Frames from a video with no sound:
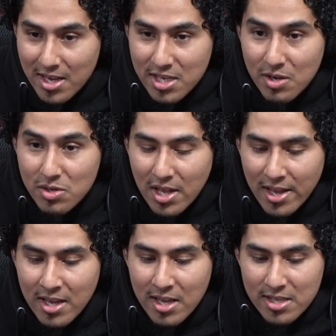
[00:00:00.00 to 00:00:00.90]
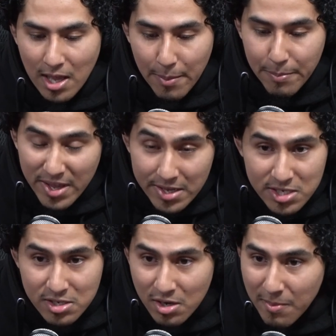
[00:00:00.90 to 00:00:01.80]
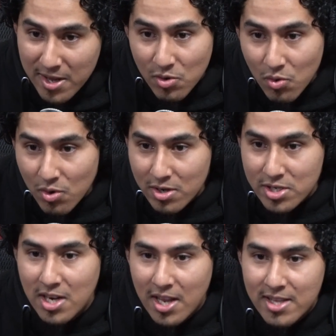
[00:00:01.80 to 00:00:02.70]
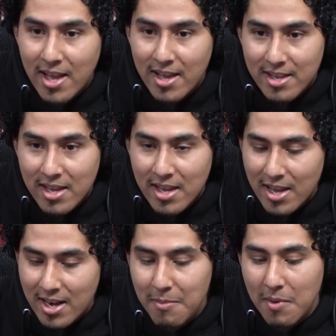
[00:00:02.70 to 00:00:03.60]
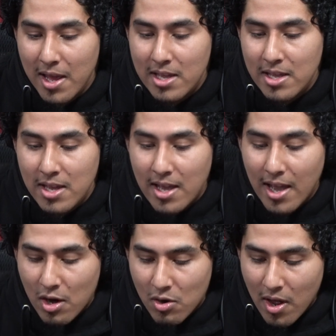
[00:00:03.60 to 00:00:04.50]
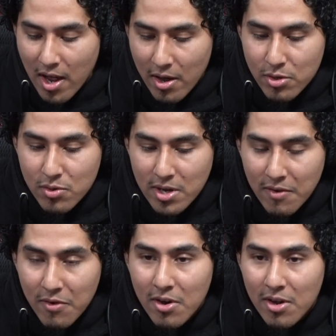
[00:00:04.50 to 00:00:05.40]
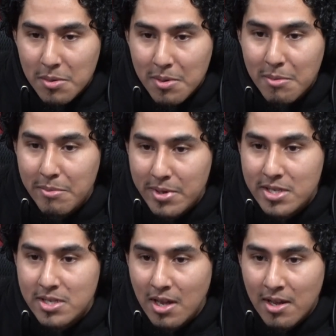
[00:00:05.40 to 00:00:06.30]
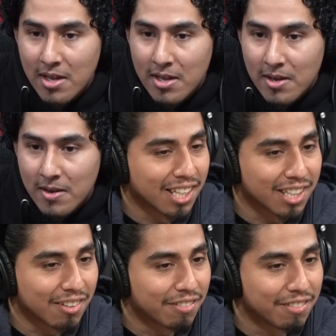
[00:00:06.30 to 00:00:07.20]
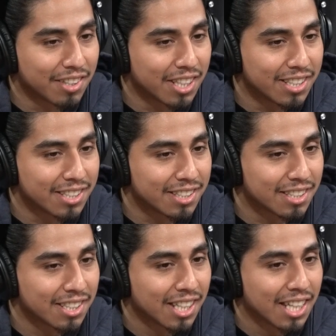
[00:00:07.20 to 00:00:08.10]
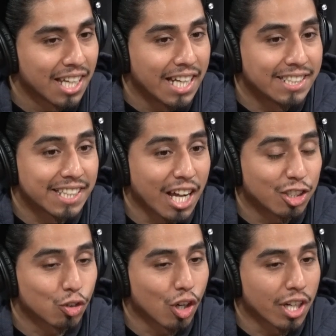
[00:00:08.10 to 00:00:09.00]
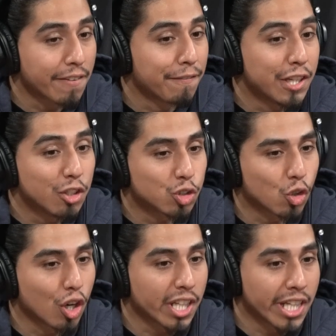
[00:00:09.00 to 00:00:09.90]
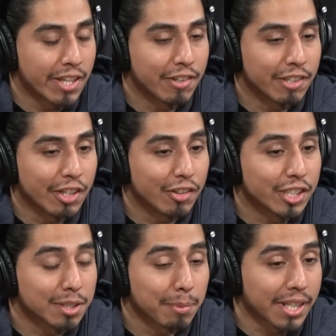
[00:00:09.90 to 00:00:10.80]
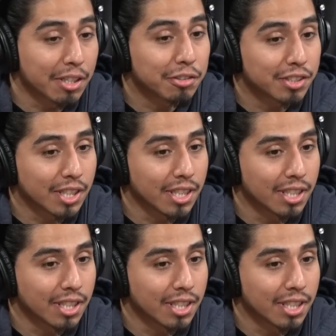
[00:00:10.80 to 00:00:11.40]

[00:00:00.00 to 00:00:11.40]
And she was like, that bitch took my door and shit like that. And I'm like, I don't know how you could ever call your mom a bitch, huh? I don't know. Like, it sounds wrong. It feels wrong even hearing somebody else say